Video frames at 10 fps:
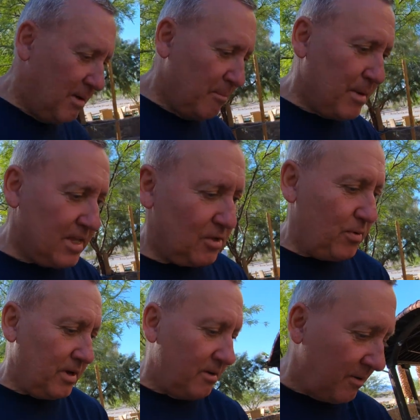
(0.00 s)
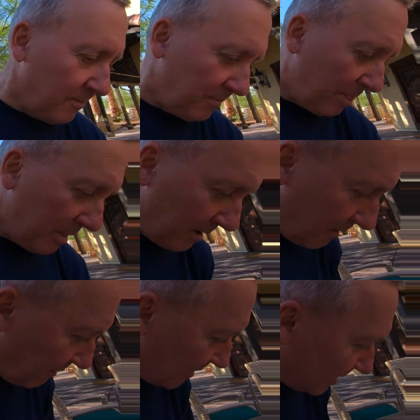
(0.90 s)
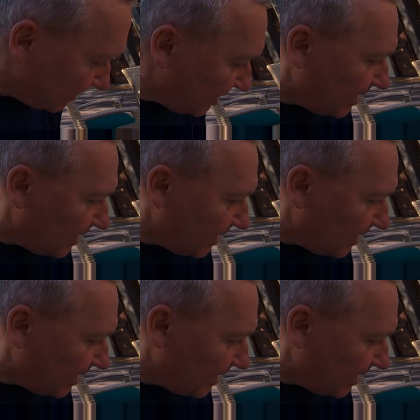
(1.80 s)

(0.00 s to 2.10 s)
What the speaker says: menu here? All right.